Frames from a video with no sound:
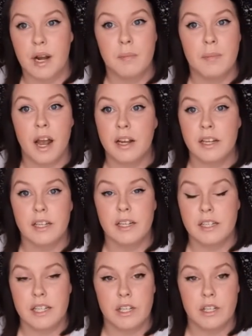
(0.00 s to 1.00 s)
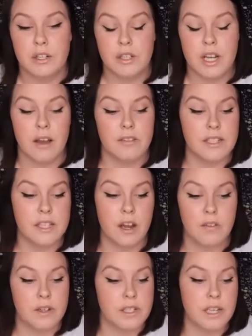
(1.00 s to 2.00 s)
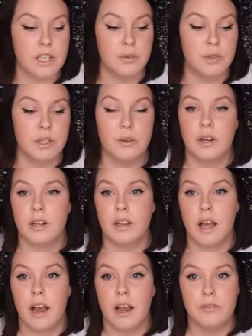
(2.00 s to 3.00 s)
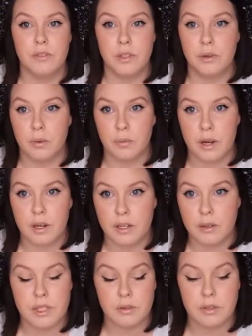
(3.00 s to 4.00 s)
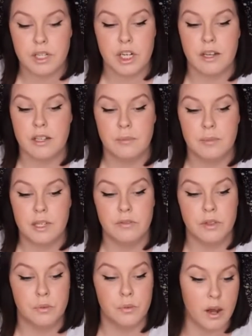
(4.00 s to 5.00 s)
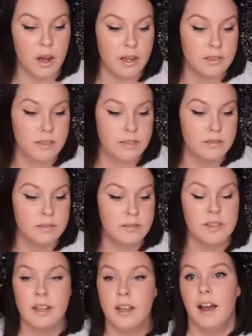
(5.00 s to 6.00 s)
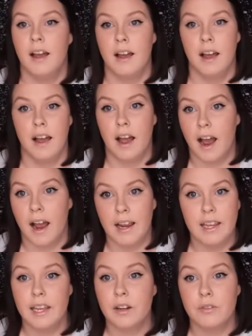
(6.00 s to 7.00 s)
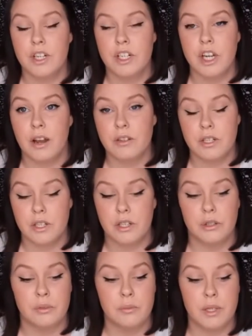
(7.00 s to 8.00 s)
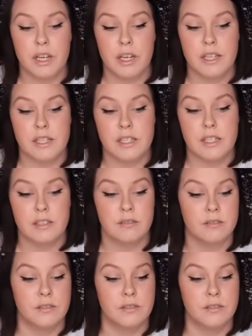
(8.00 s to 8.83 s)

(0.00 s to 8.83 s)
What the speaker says: But I'm not going to continue to have this conversation with you on a live. You are welcome to reach out to me if you want. I can't reach out to you because